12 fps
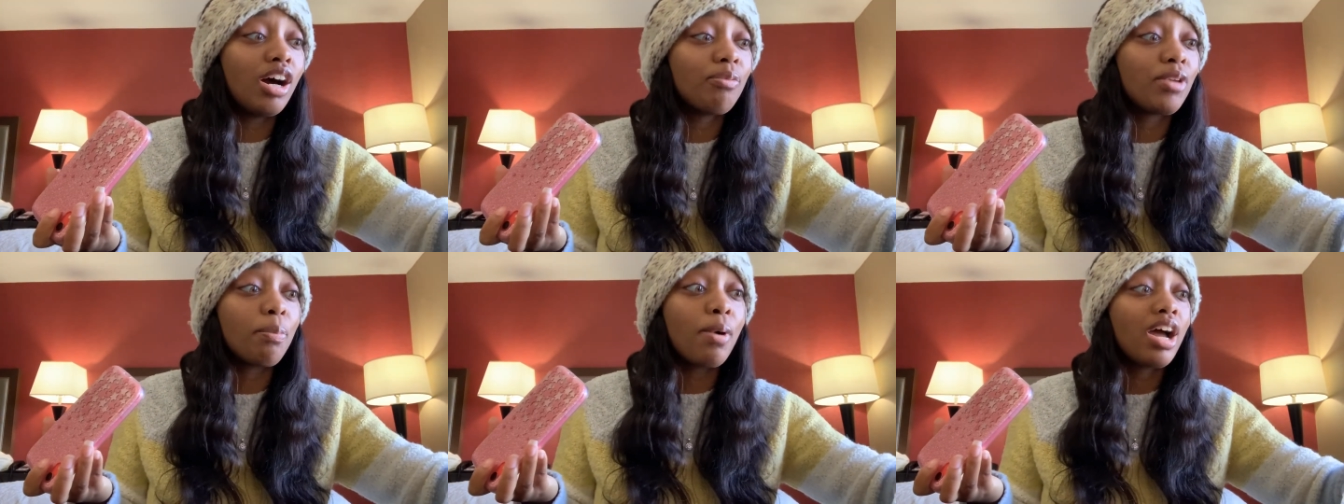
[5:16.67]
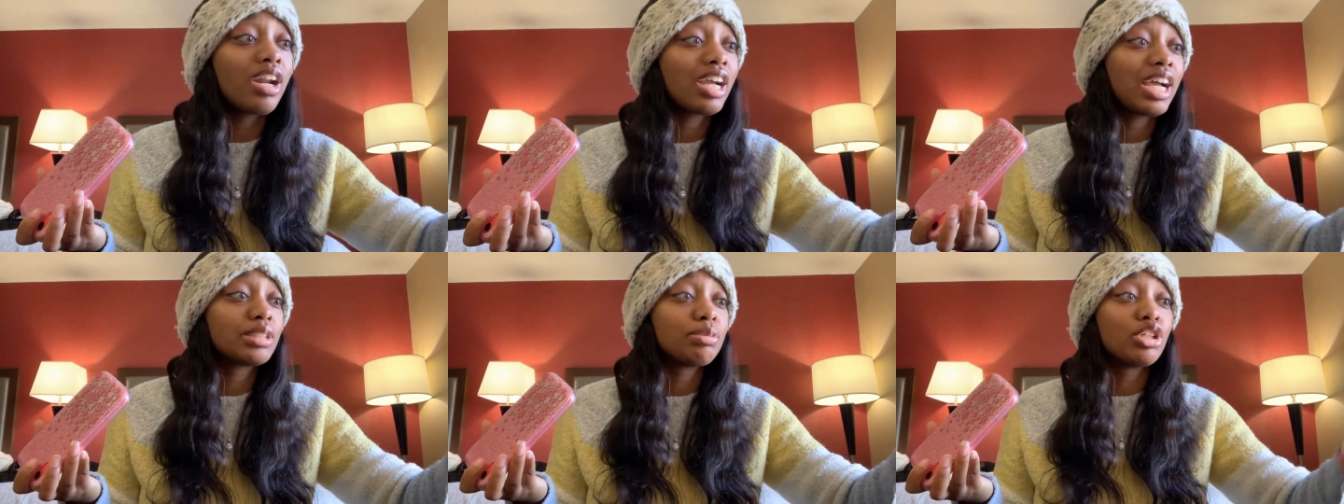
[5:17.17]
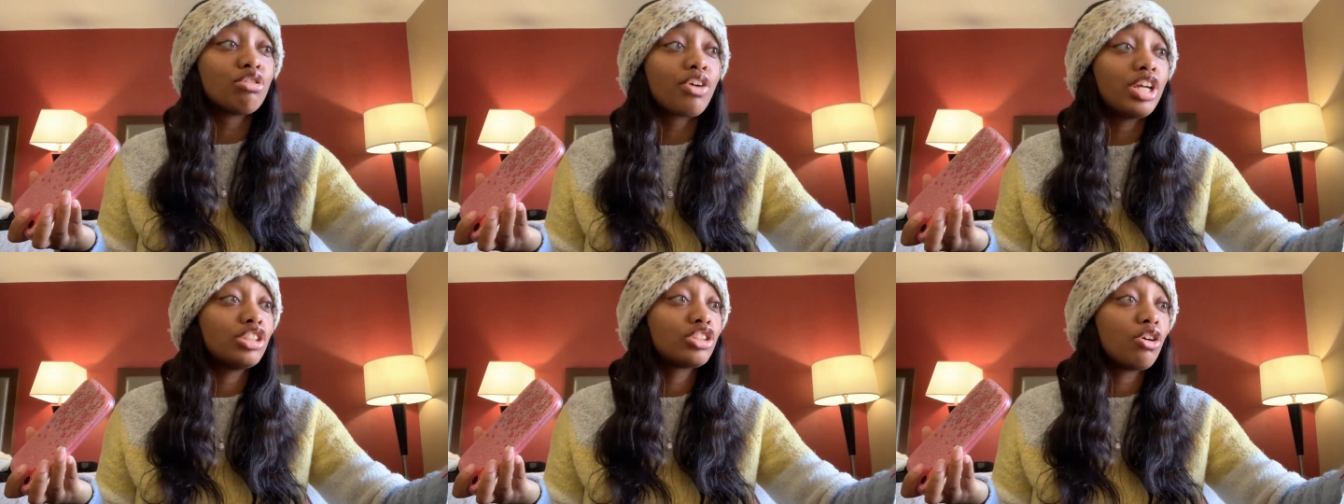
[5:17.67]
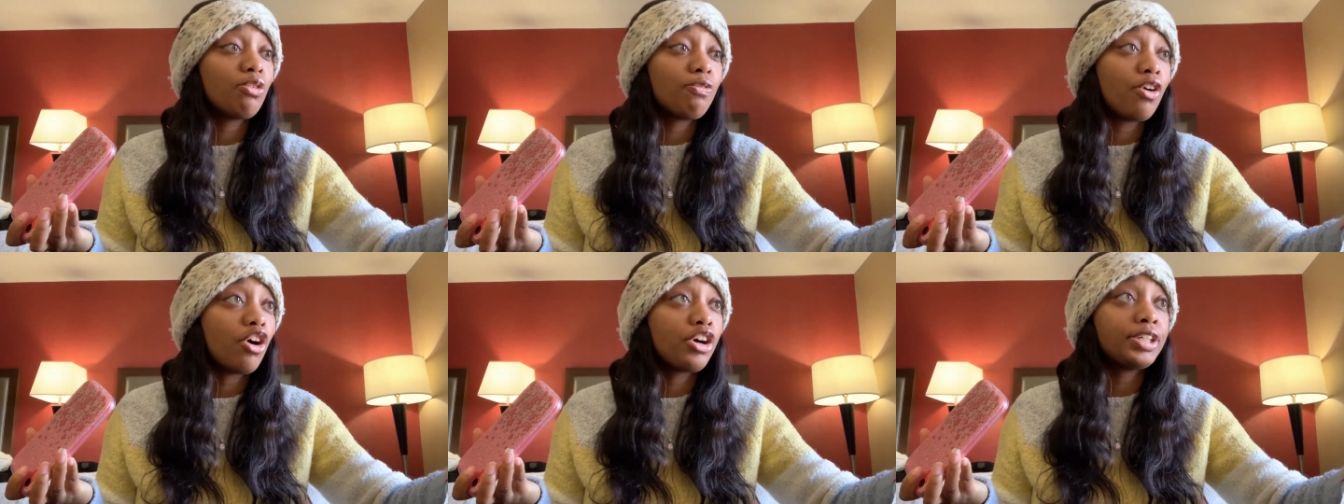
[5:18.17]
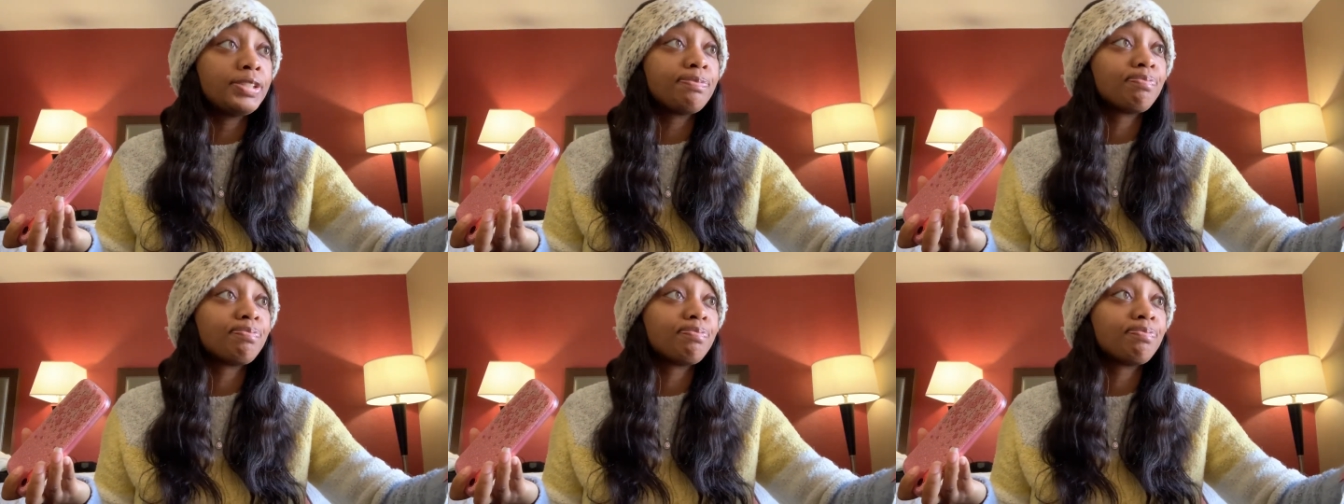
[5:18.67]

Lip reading: Their product has been great so far.